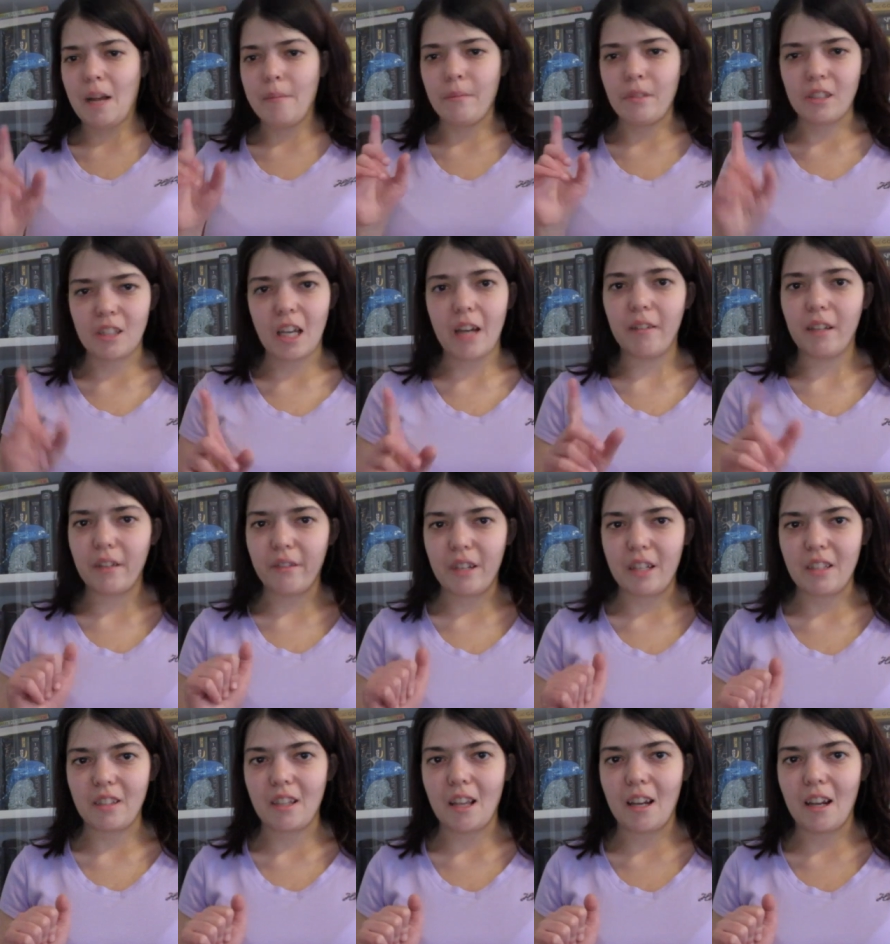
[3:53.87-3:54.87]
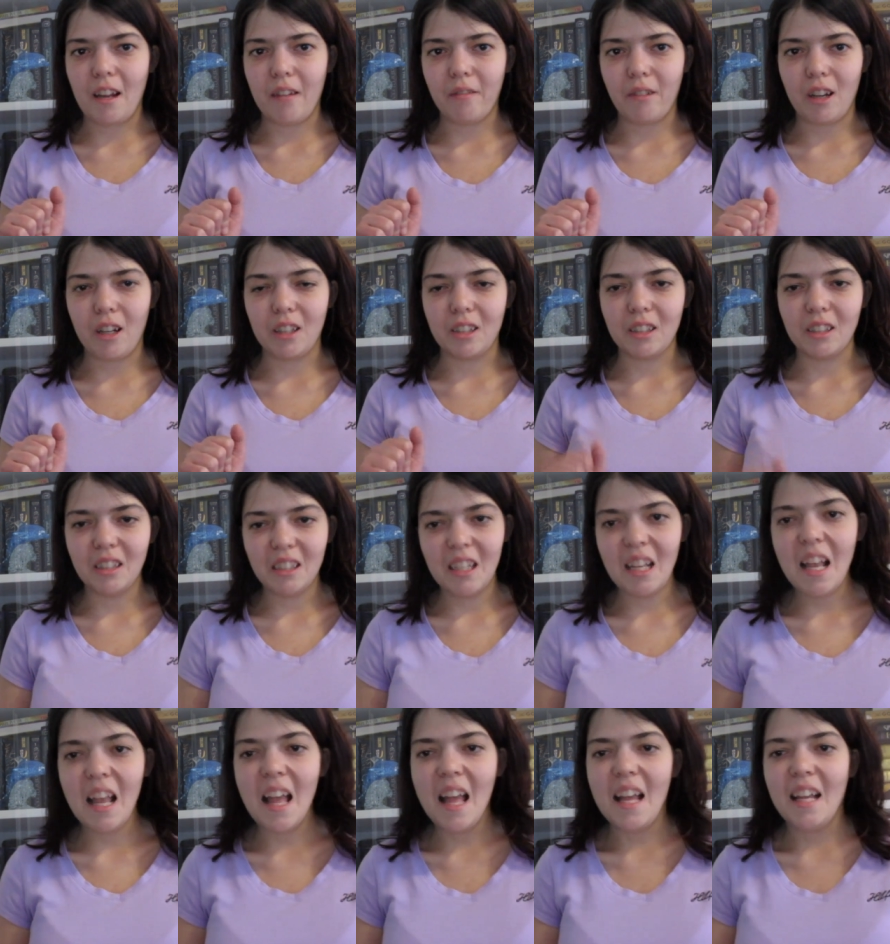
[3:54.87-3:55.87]
I'm sorry if I say that wrong.
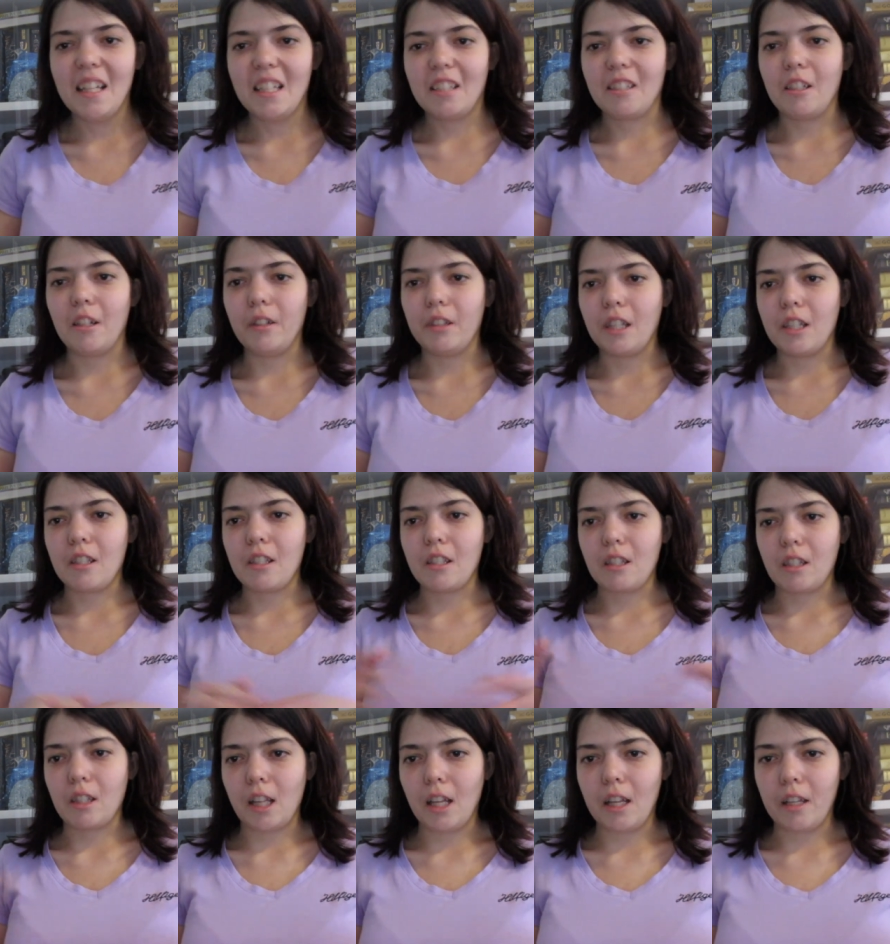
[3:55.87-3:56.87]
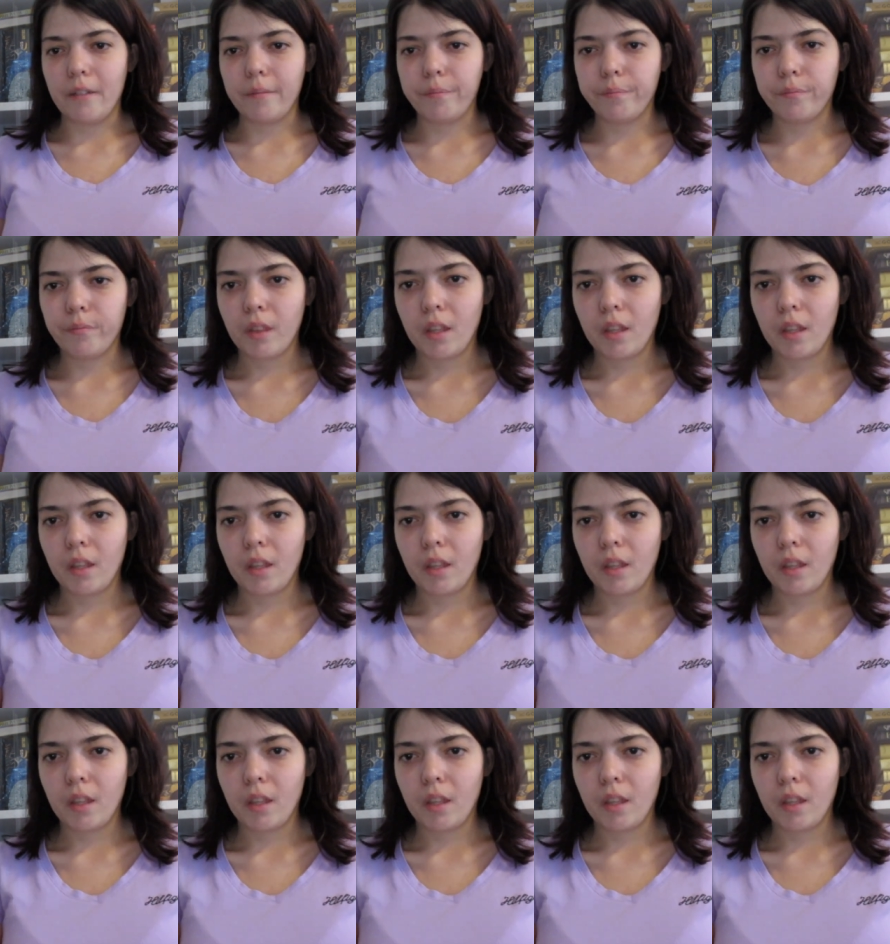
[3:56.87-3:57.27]
So this is like